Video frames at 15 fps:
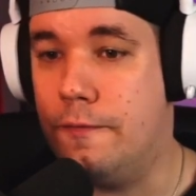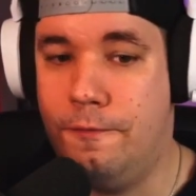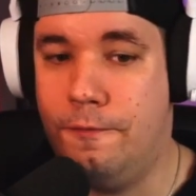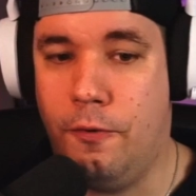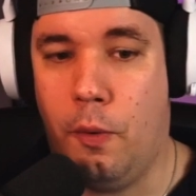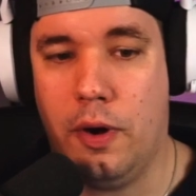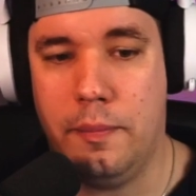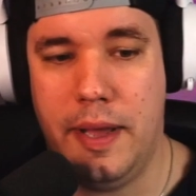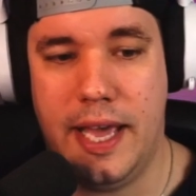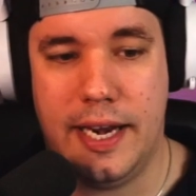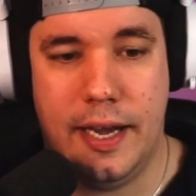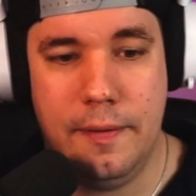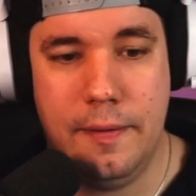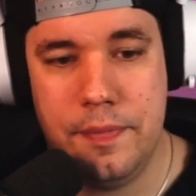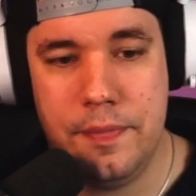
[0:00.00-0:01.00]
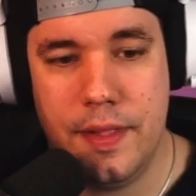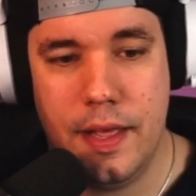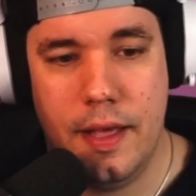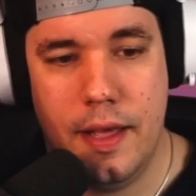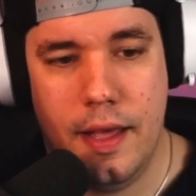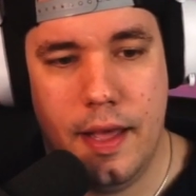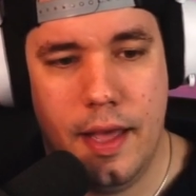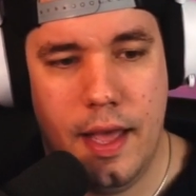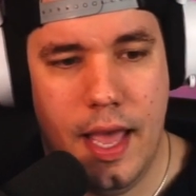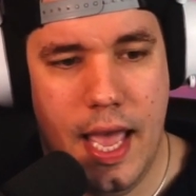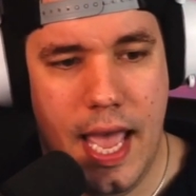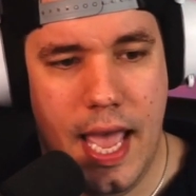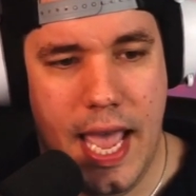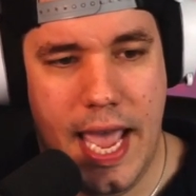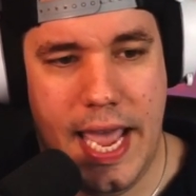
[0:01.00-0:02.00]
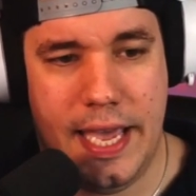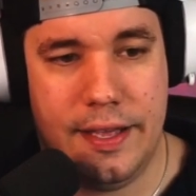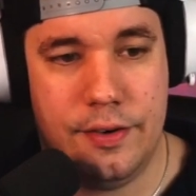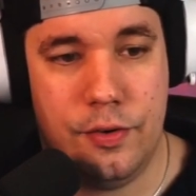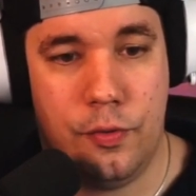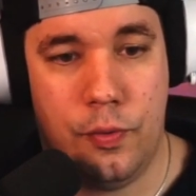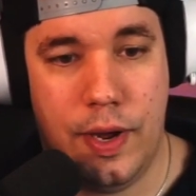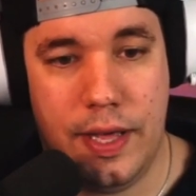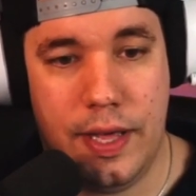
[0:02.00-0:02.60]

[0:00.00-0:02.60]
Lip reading: 4 mana, and with